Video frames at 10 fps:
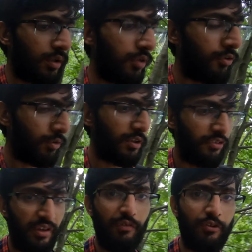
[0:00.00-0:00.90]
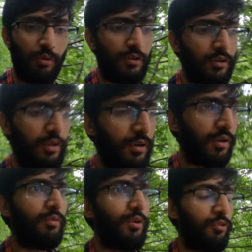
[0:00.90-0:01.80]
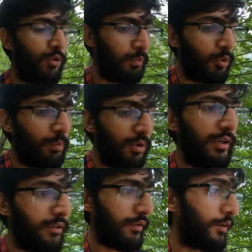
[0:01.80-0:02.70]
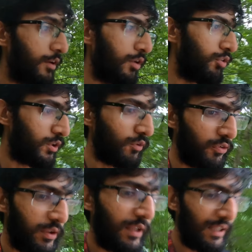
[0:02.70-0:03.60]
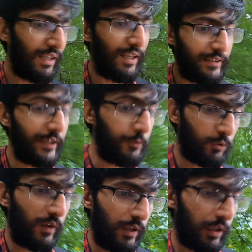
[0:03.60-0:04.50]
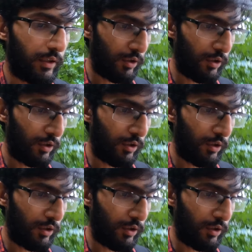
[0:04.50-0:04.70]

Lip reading: So the sewage water was not properly treated and it was let into the lake,